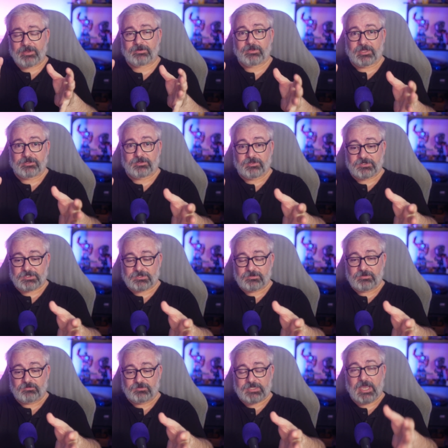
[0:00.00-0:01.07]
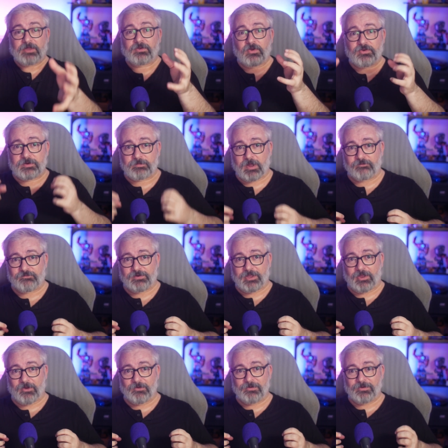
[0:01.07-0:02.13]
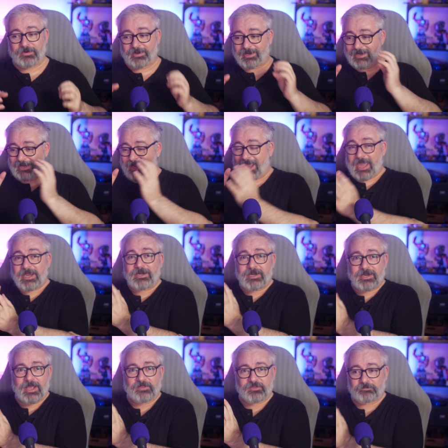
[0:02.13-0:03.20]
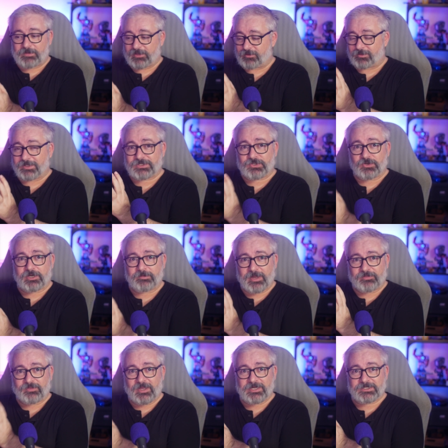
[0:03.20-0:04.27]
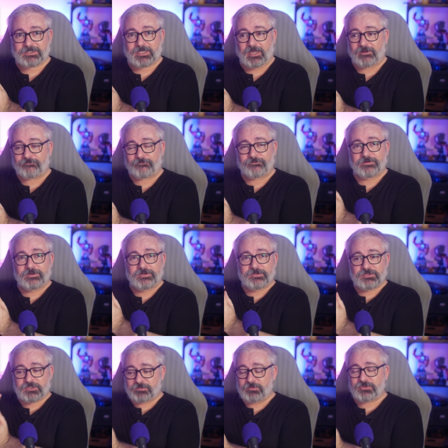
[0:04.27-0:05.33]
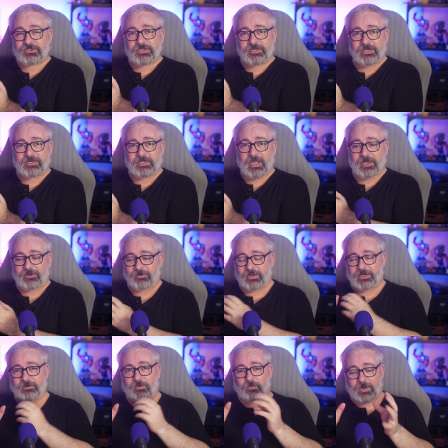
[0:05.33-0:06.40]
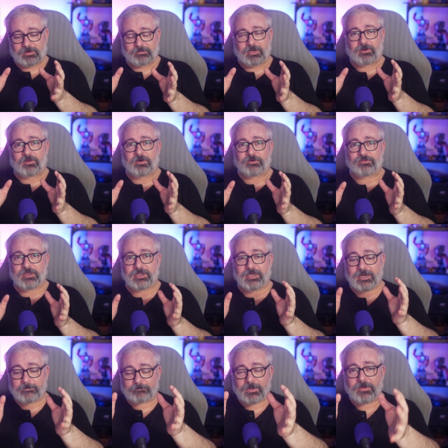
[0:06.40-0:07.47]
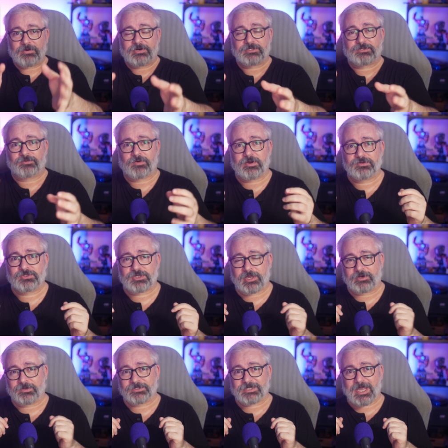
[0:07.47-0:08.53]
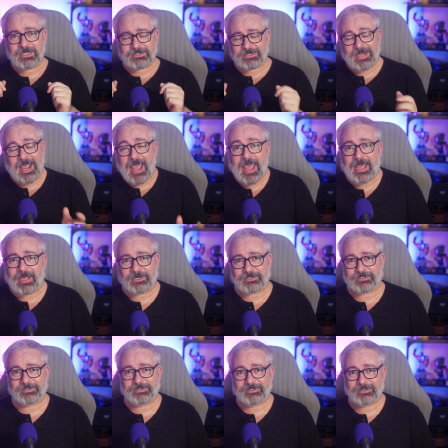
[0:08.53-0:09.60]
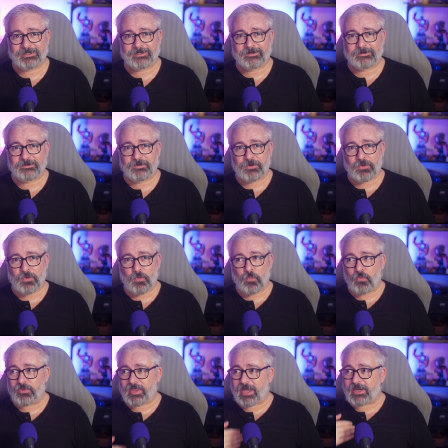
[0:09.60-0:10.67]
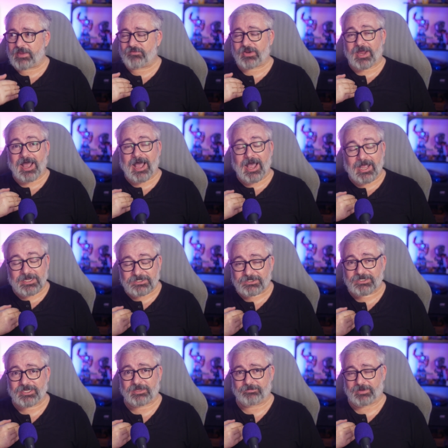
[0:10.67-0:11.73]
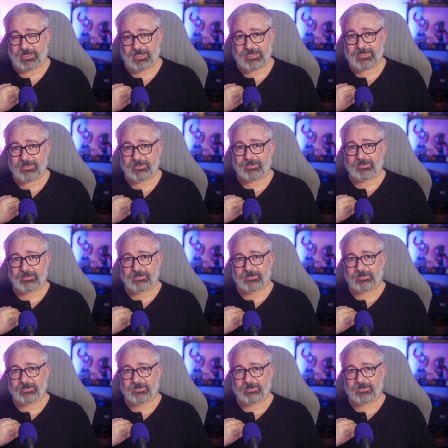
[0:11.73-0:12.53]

downloaded my video, edited out the bit where I was talking about their stuff, smooshed it together into a 1 minute long thing and uploaded it to their own channels as an ad without even asking me,